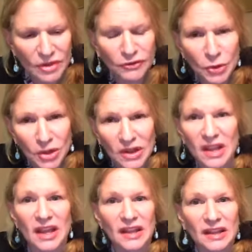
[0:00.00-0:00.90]

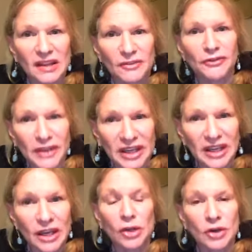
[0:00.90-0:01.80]
fuel
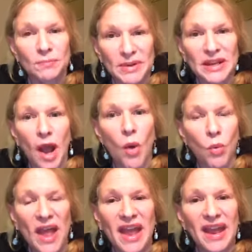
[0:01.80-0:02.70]
fee could be a
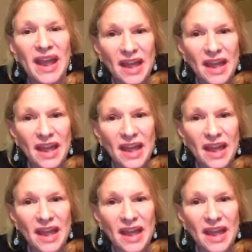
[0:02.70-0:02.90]
way